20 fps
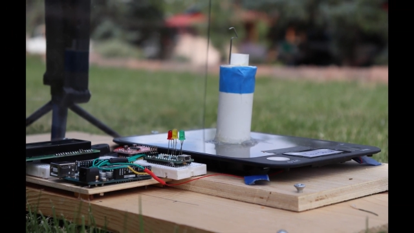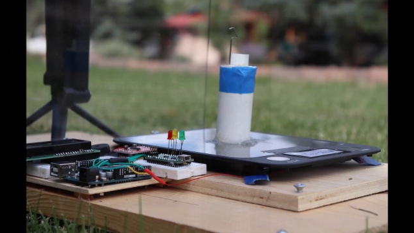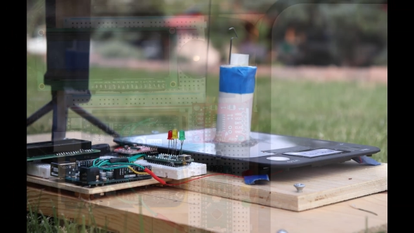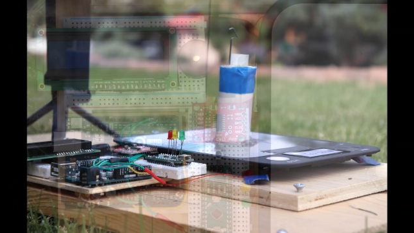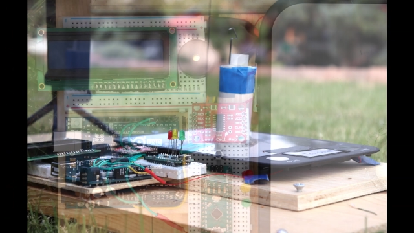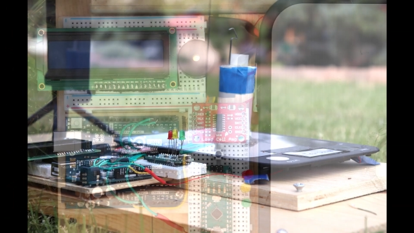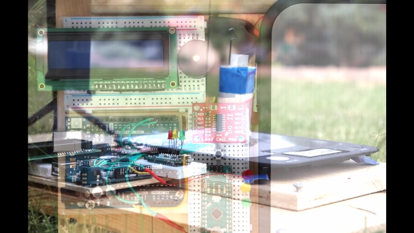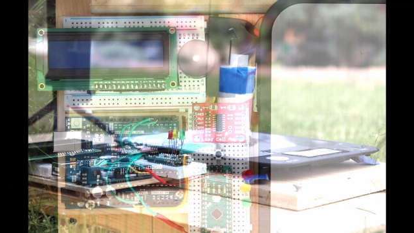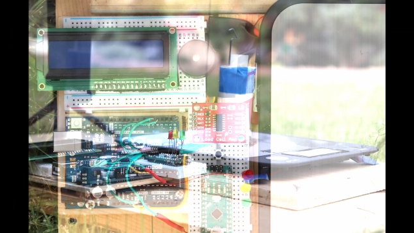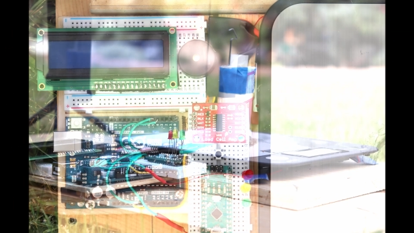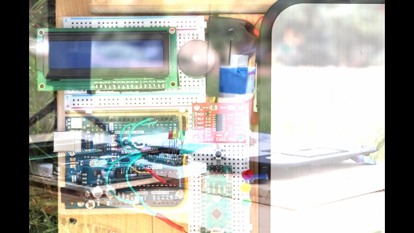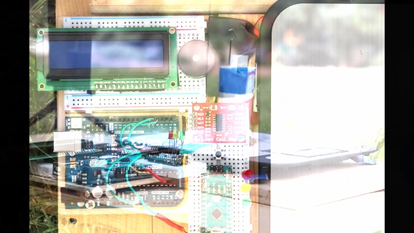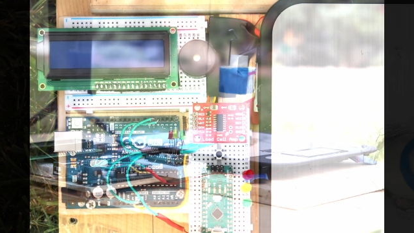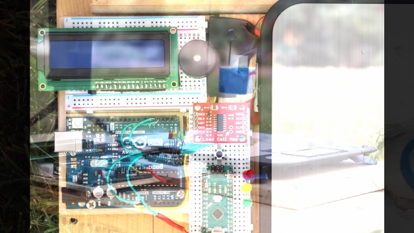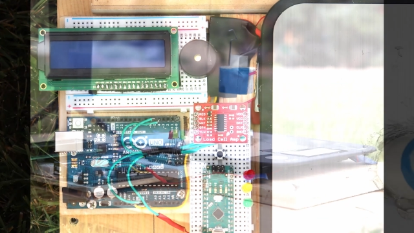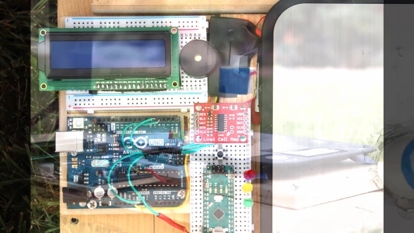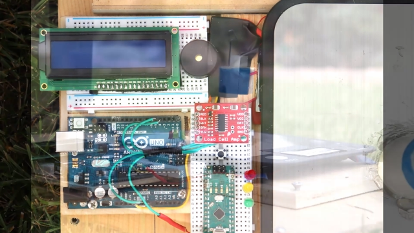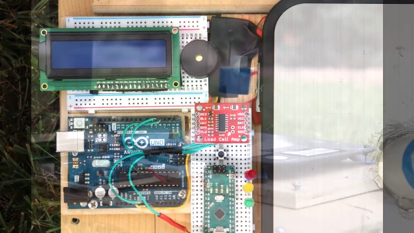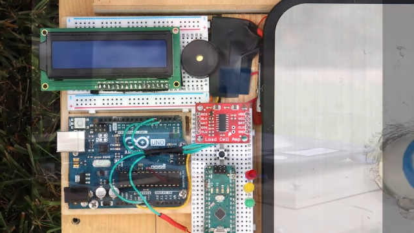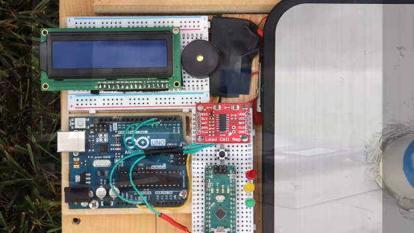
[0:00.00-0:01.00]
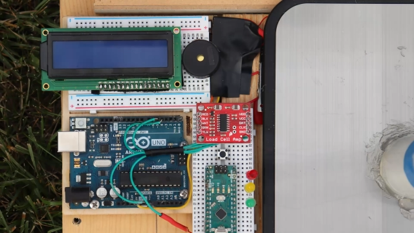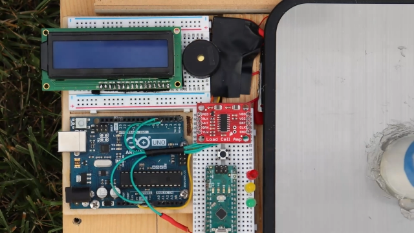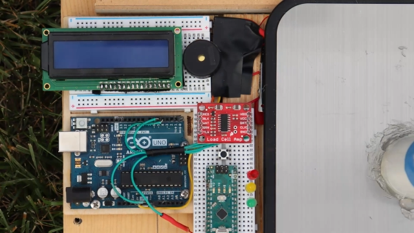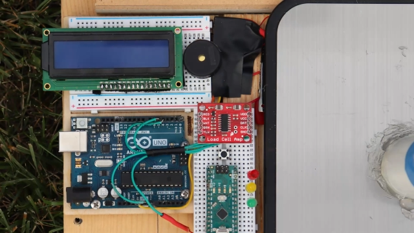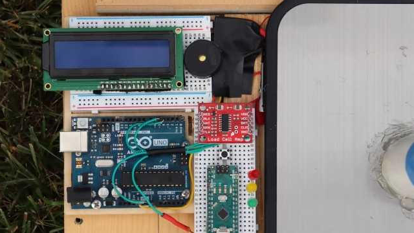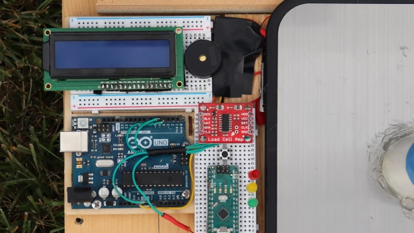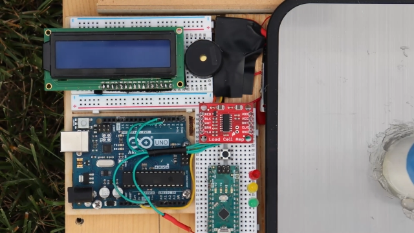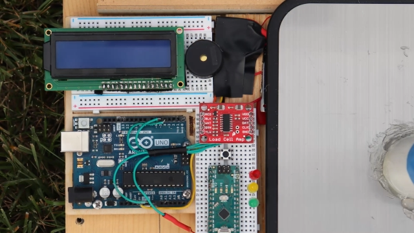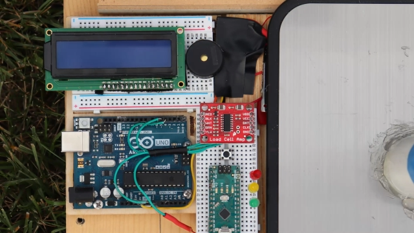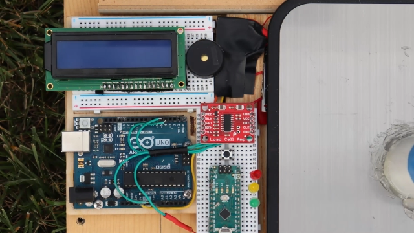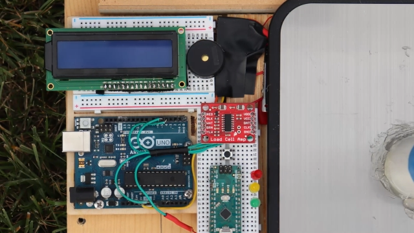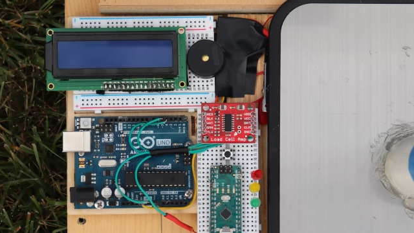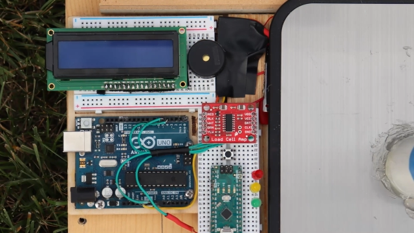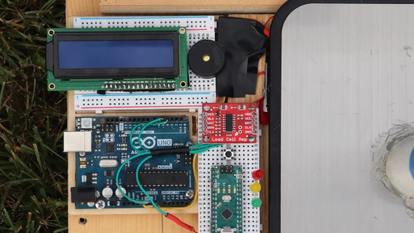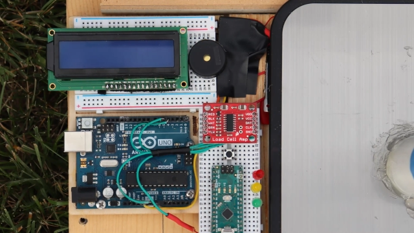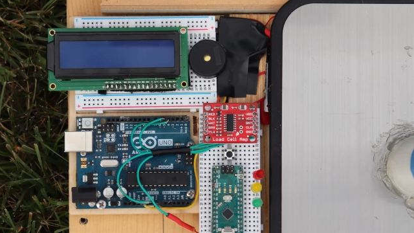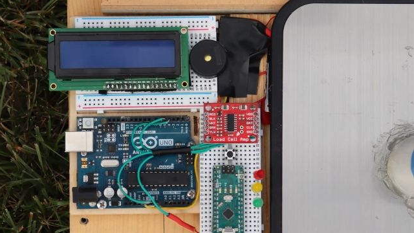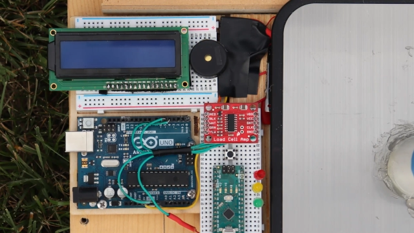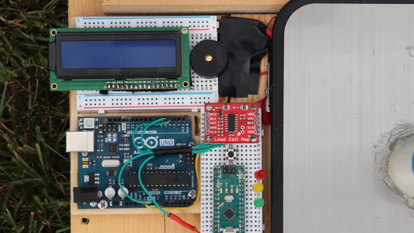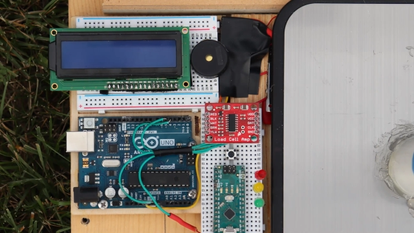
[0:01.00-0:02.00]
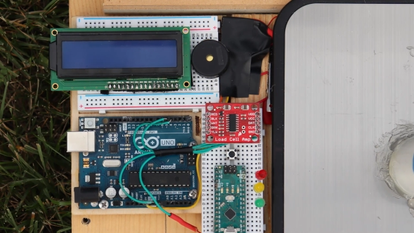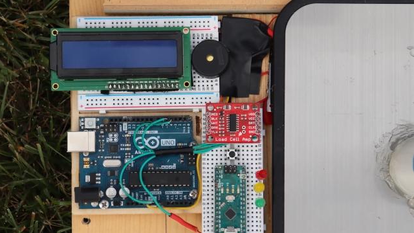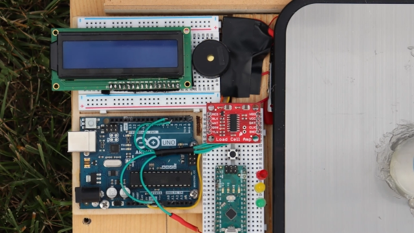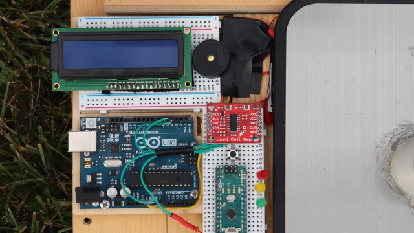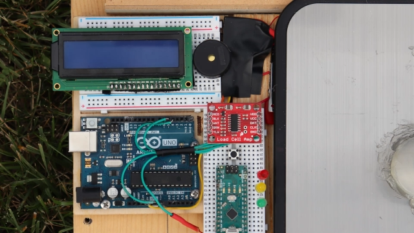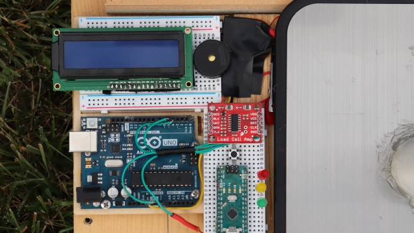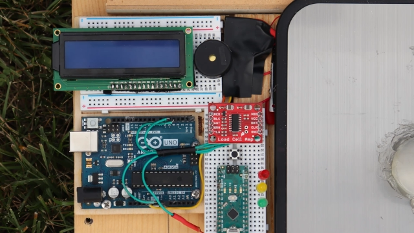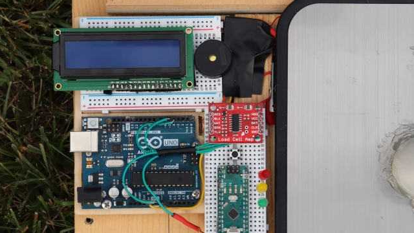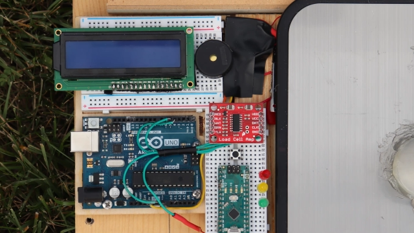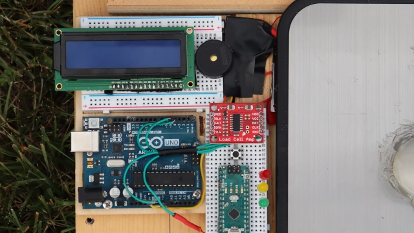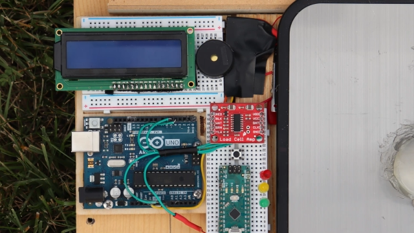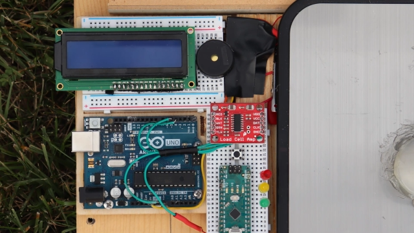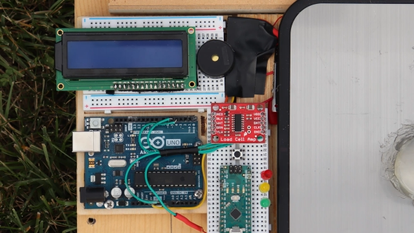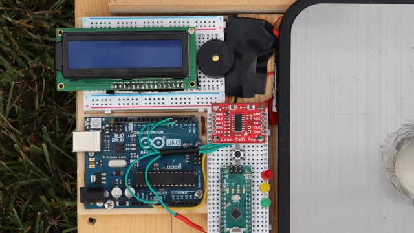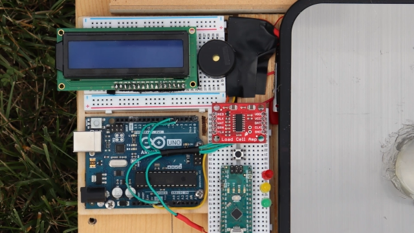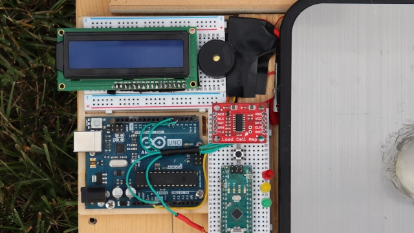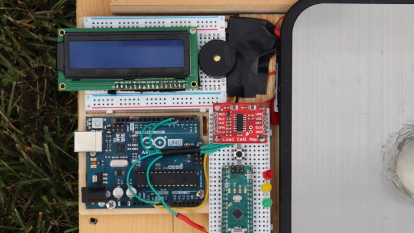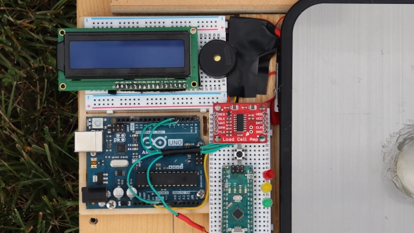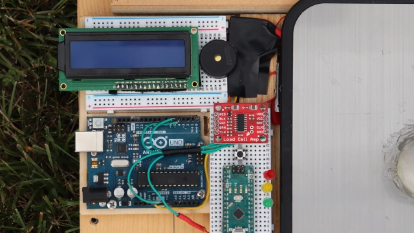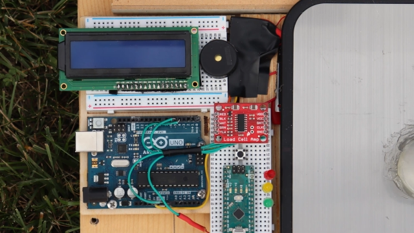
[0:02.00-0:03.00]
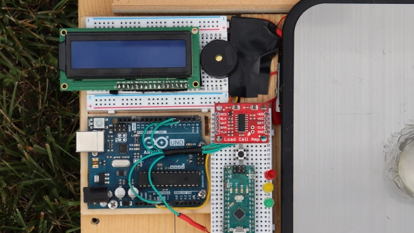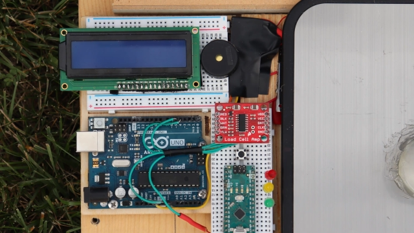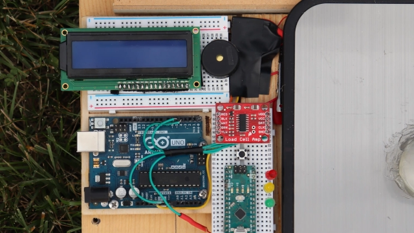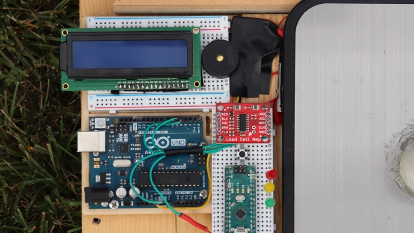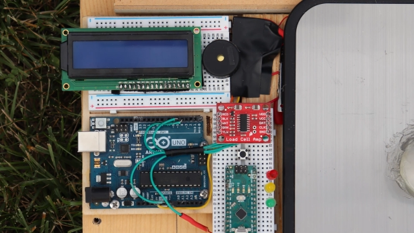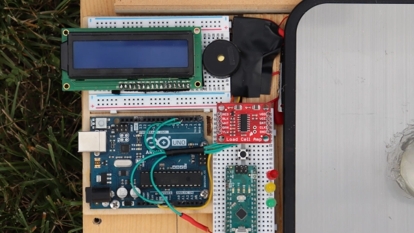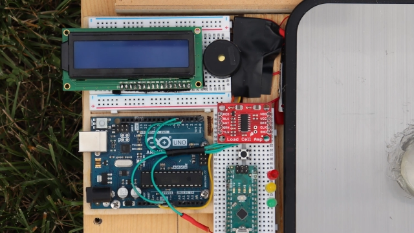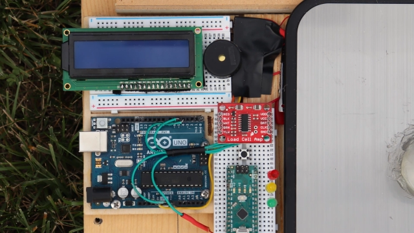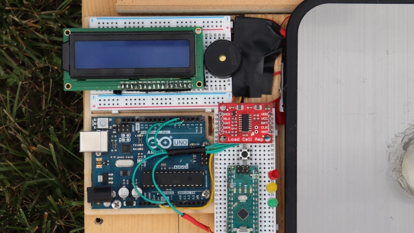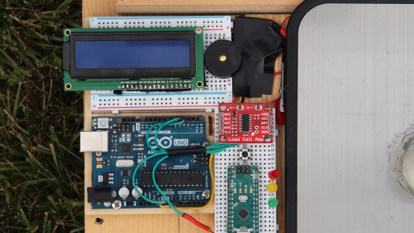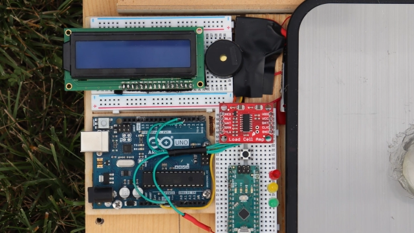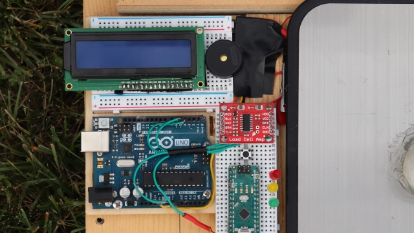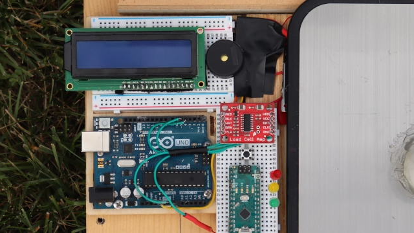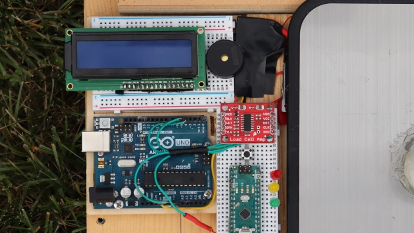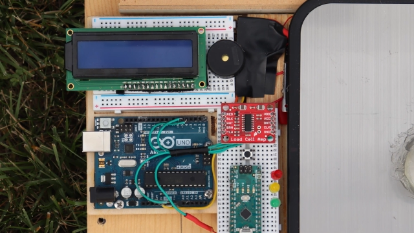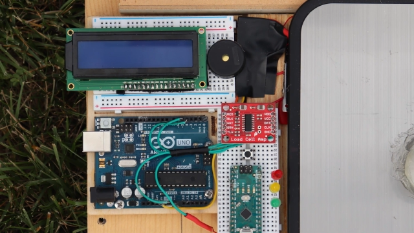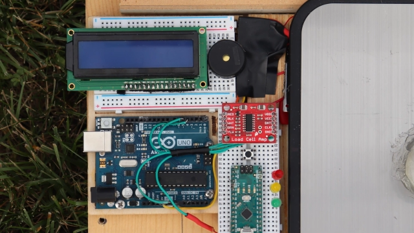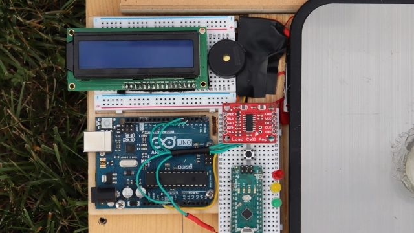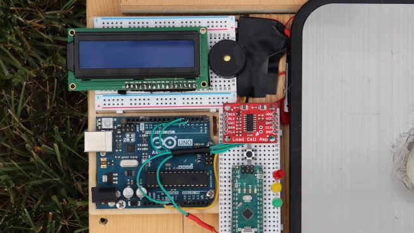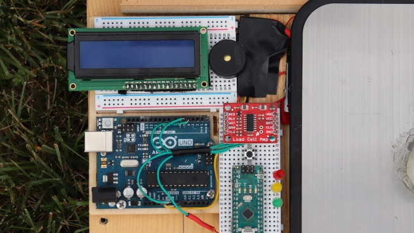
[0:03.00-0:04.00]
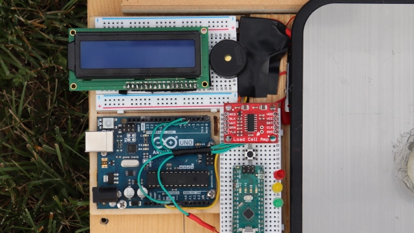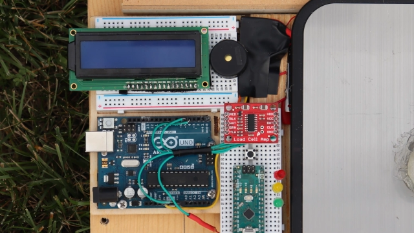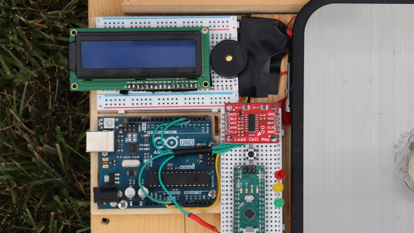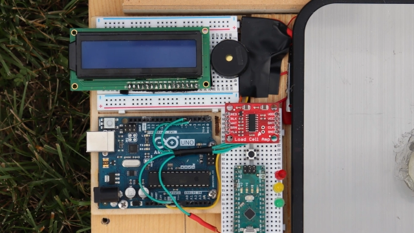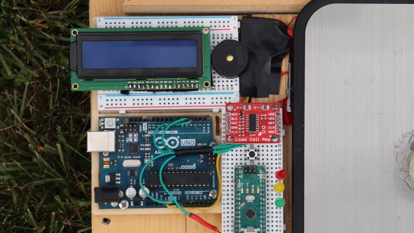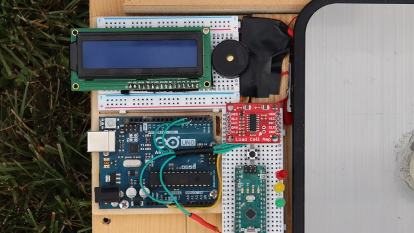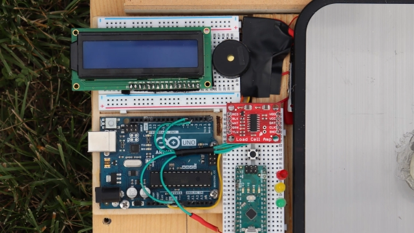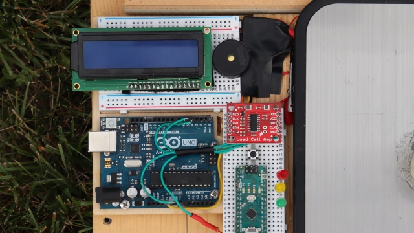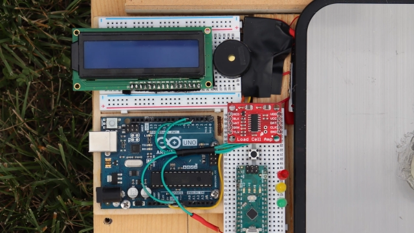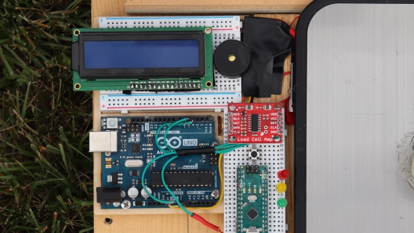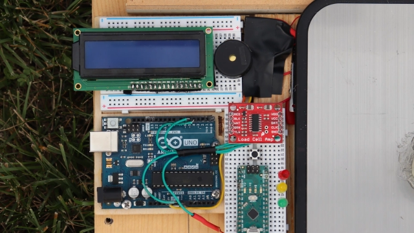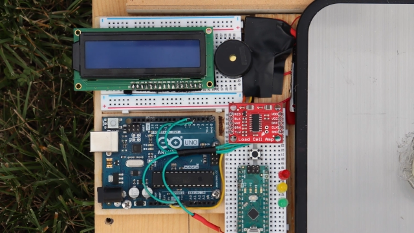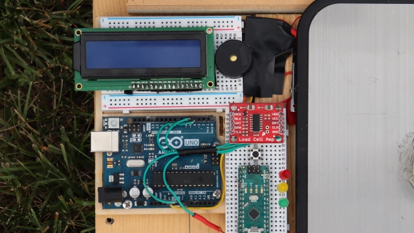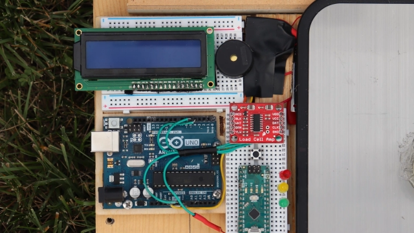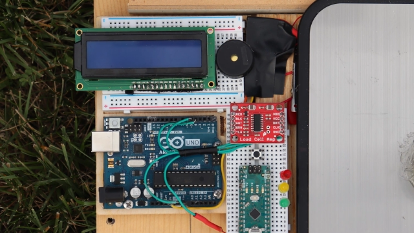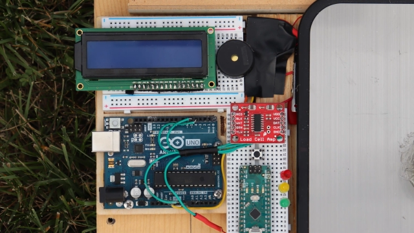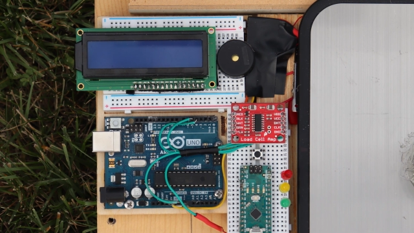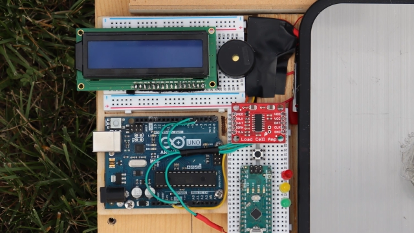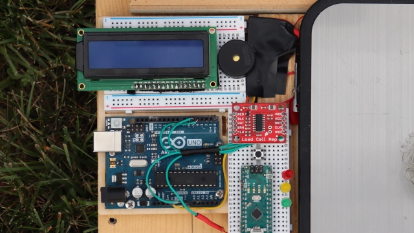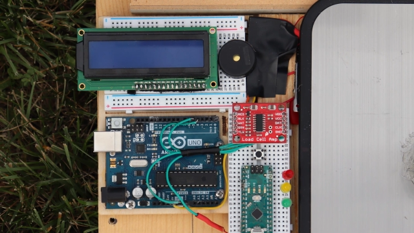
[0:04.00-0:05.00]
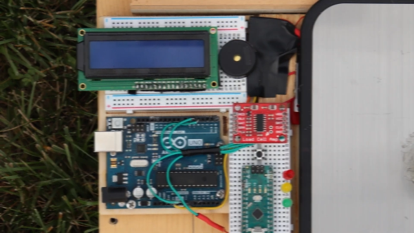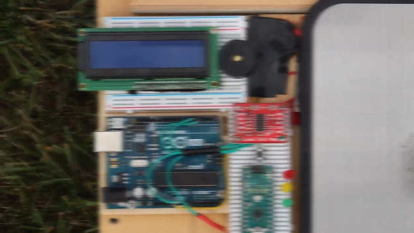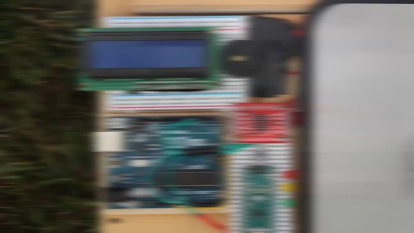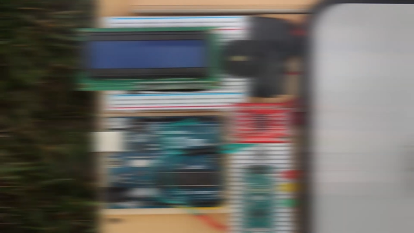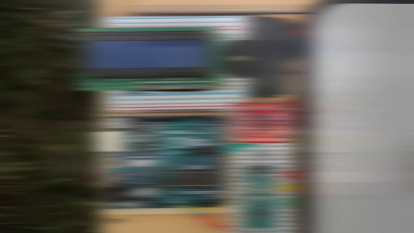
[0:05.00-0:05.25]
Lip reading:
[unreadable: no face in view]